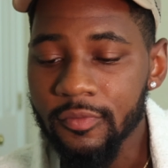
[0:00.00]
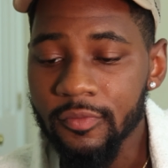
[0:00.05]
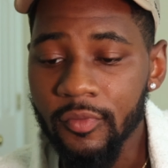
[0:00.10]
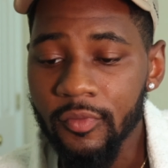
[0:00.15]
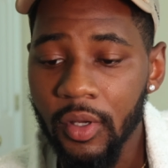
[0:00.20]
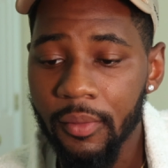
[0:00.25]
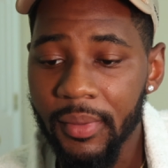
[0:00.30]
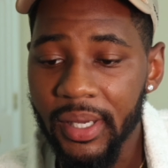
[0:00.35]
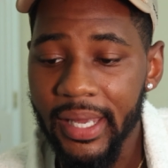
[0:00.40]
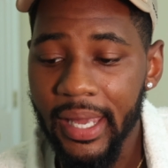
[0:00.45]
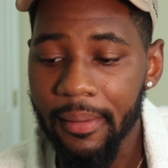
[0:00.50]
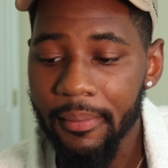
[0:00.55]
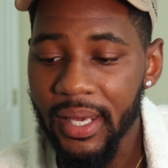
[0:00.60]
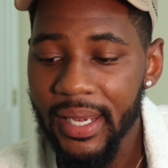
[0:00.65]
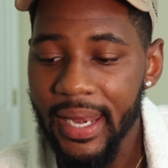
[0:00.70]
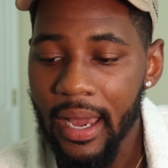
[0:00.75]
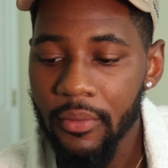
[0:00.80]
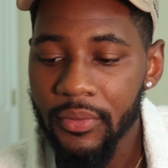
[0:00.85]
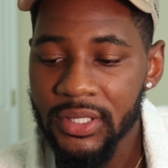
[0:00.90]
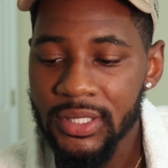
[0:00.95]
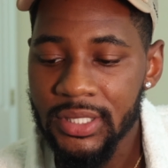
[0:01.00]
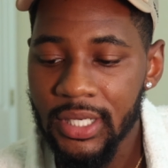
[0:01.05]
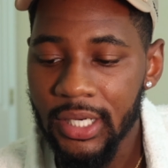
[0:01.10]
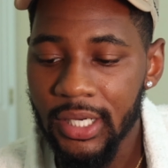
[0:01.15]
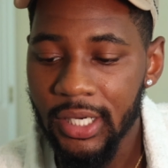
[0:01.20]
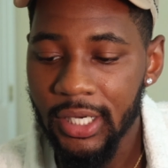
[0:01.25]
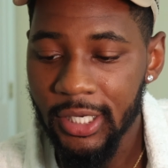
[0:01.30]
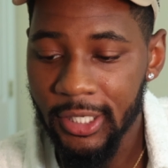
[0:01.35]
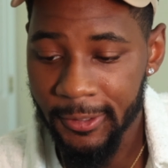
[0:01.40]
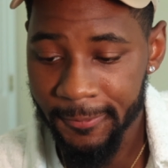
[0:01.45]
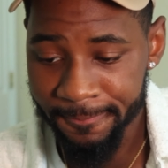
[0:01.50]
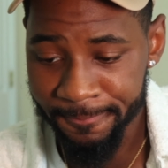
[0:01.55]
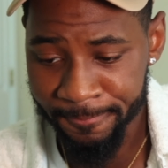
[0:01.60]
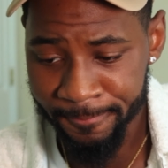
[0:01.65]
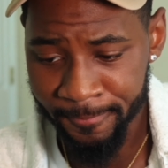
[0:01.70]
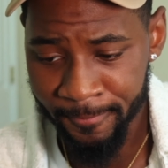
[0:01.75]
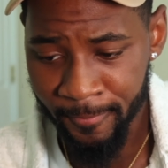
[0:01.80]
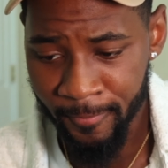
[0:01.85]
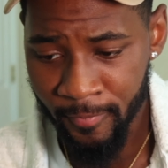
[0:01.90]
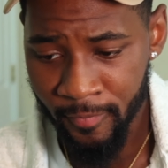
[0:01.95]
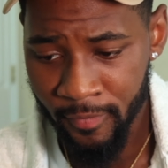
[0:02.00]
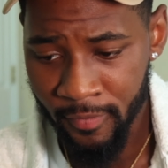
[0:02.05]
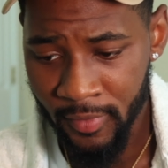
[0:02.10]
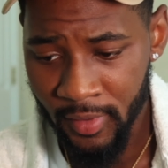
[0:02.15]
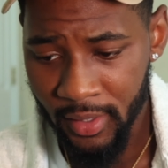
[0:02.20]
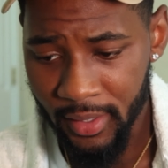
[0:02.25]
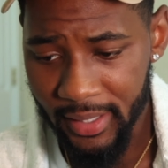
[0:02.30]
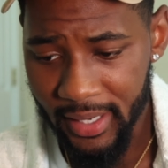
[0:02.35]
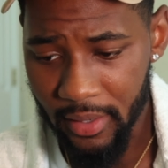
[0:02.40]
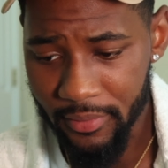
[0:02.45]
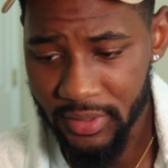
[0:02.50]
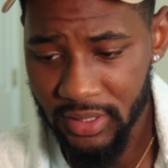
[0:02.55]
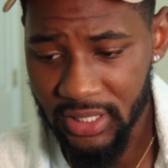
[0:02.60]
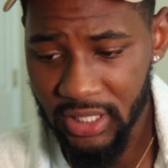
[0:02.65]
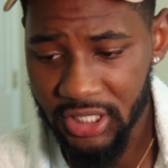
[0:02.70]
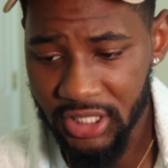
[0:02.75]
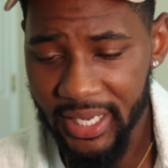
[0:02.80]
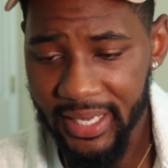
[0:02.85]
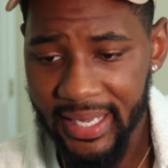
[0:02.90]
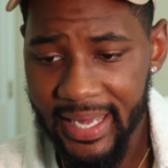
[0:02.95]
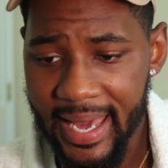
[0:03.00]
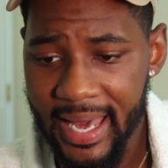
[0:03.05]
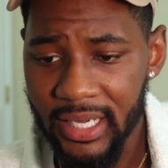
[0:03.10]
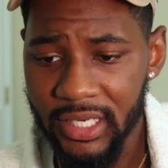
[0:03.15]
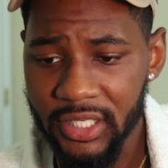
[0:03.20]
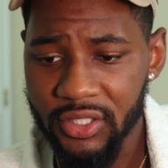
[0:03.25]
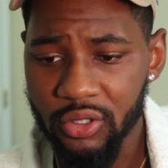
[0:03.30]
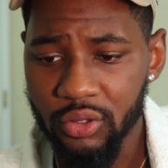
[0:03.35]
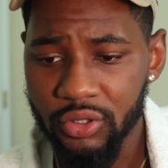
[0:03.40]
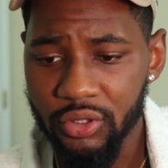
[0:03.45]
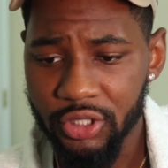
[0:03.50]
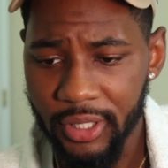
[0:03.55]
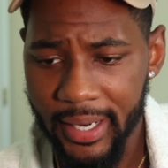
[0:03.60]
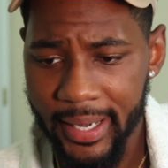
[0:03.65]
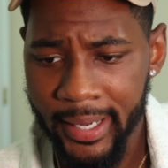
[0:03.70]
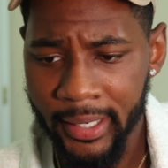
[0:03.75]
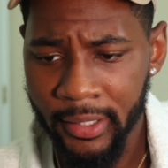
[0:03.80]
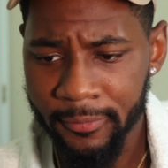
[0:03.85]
But yeah, man, that was DJ Khaled's new track.